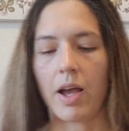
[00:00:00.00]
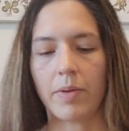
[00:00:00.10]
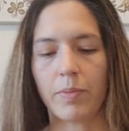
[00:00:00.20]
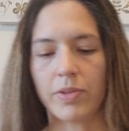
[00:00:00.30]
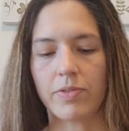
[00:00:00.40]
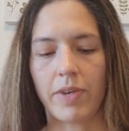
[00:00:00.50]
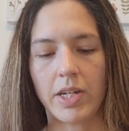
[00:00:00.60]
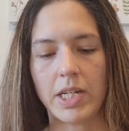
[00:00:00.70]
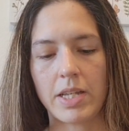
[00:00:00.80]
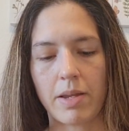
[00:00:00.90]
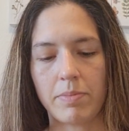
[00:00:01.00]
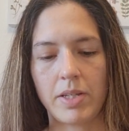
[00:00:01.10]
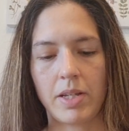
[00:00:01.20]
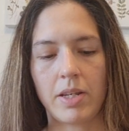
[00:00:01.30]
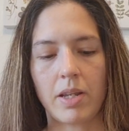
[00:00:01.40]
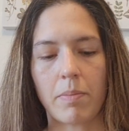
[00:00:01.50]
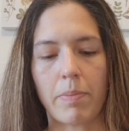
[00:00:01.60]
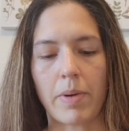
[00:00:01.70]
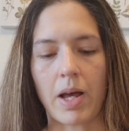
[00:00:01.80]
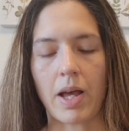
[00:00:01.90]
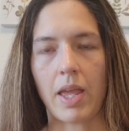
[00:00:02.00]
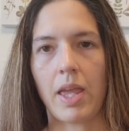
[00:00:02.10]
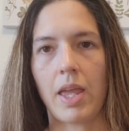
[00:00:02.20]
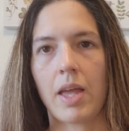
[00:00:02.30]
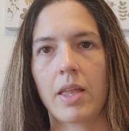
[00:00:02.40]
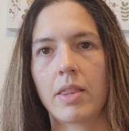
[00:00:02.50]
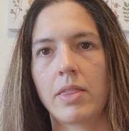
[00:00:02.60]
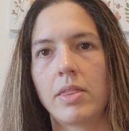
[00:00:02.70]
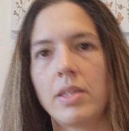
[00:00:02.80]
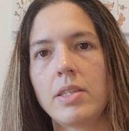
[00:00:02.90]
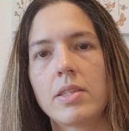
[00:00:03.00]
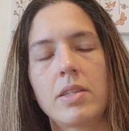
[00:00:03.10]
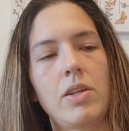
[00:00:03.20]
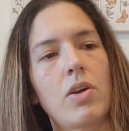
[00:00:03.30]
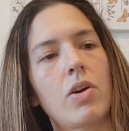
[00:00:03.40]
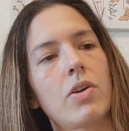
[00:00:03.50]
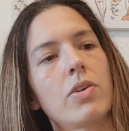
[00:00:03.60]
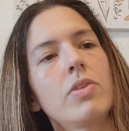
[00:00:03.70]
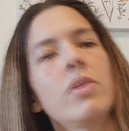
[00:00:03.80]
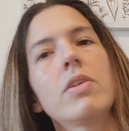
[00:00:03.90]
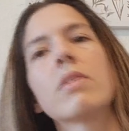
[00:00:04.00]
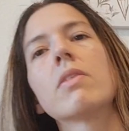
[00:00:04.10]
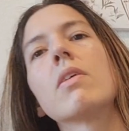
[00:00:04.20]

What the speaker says: I was very tempted by this yarn.